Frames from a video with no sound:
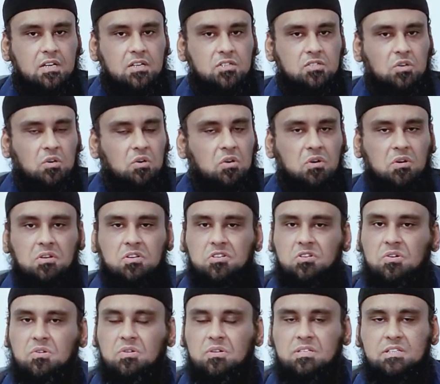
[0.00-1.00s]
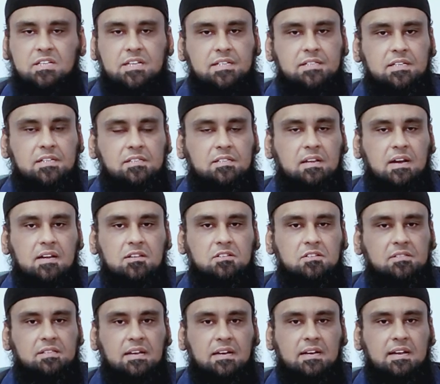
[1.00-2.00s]
So Jesus
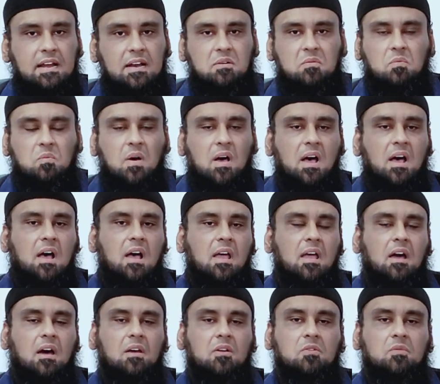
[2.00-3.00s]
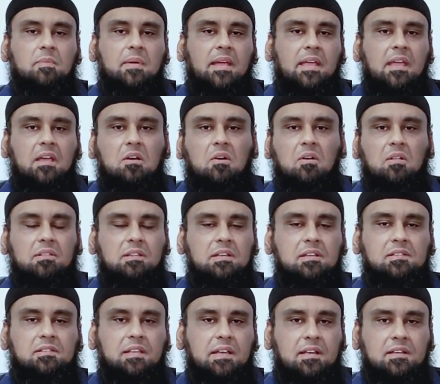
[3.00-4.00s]
Christ said that, why are you making all
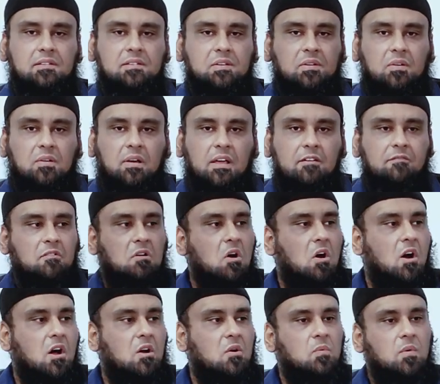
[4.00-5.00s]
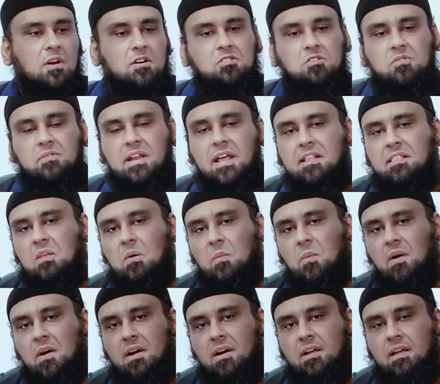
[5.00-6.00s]
these things? You know, if God wants to take the
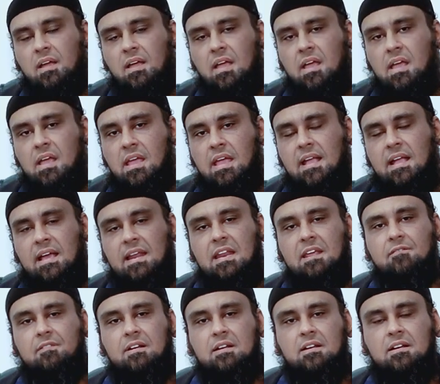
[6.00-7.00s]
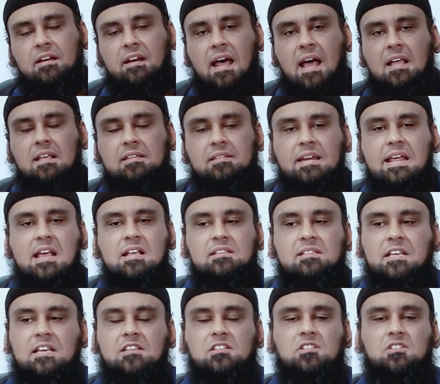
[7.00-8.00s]
work, he can even rise,
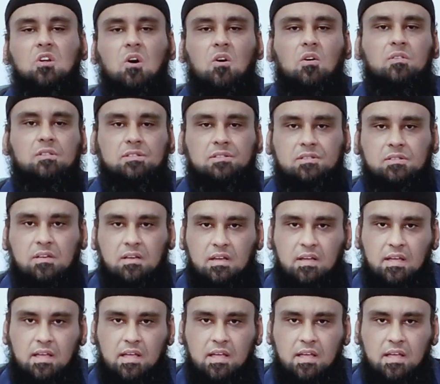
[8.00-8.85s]
raise these stones